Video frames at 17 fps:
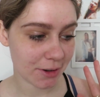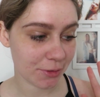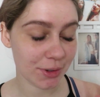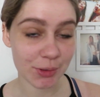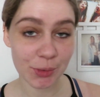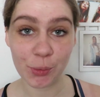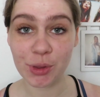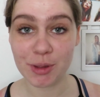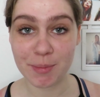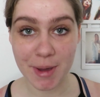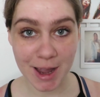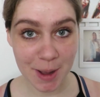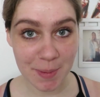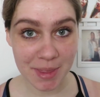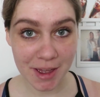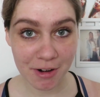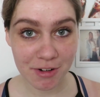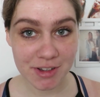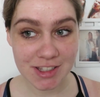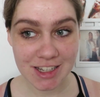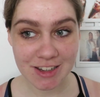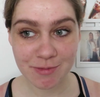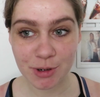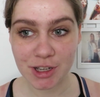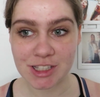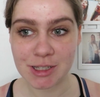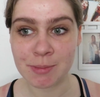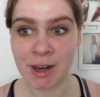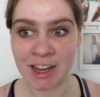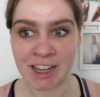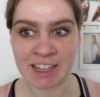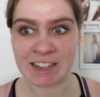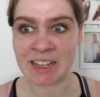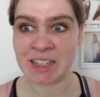all the makeup that I received, because I'm like, it